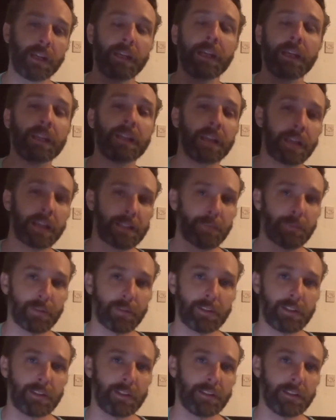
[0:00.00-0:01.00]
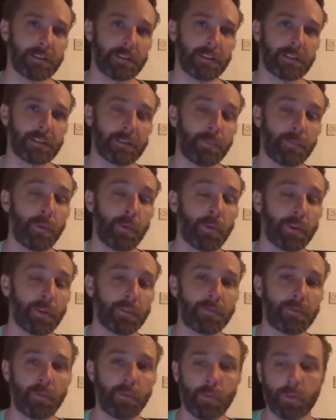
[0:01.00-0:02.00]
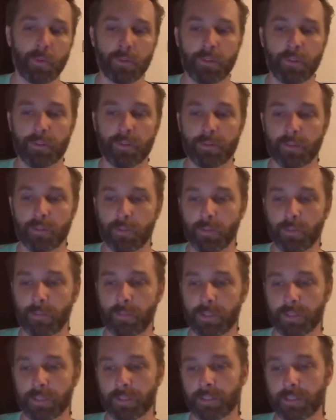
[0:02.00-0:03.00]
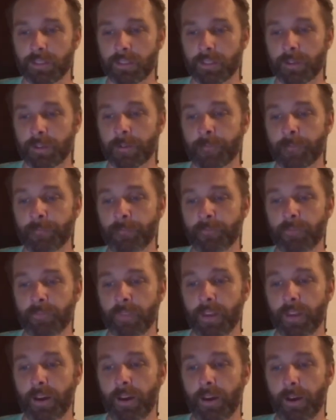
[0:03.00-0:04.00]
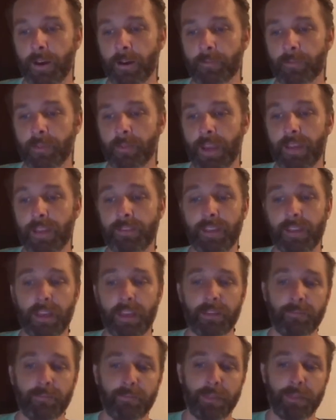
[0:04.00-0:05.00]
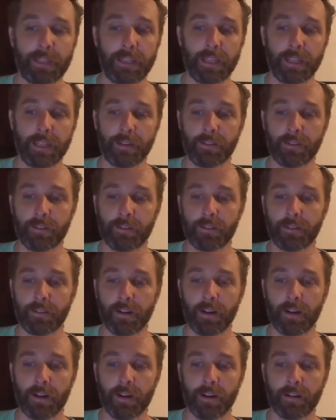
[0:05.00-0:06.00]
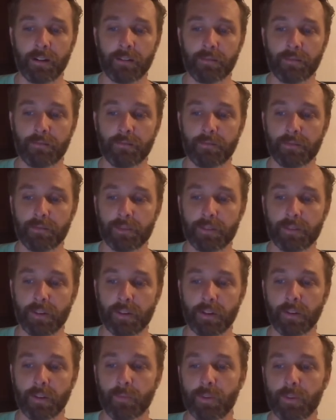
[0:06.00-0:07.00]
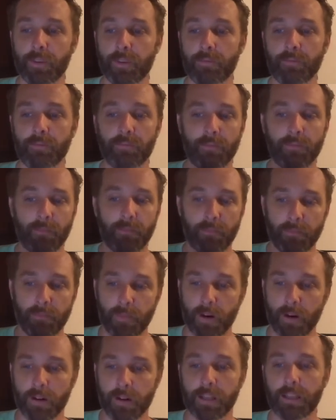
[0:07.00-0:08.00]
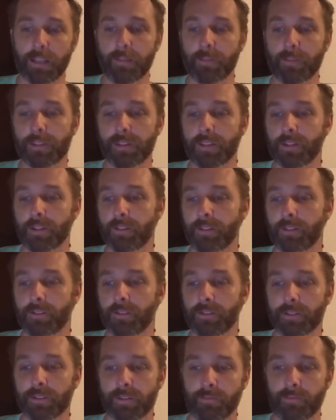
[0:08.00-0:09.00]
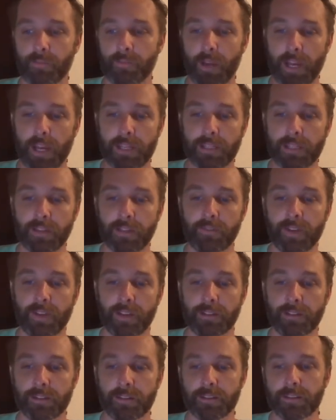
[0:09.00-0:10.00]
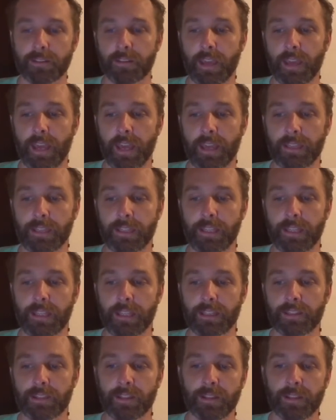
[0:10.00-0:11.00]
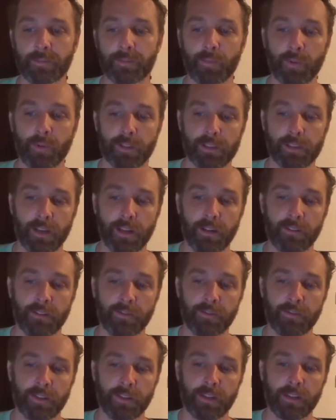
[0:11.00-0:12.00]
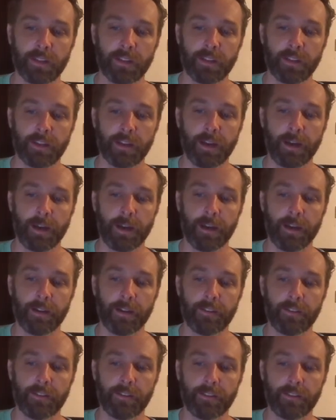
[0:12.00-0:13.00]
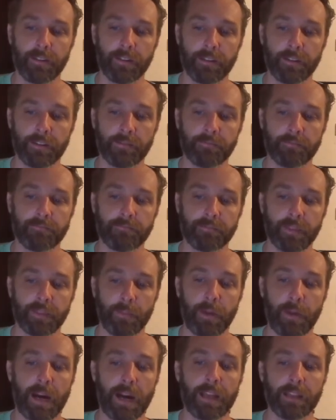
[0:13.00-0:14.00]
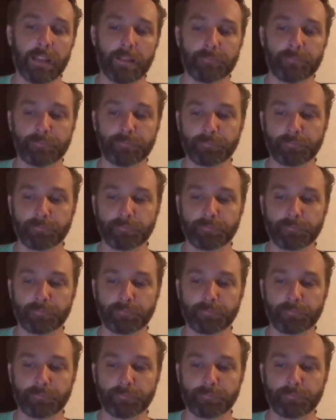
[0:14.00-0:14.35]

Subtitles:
in expertise and support for those local businesses. And then starting with marketing materials and branding events, and getting to this point of the pilot.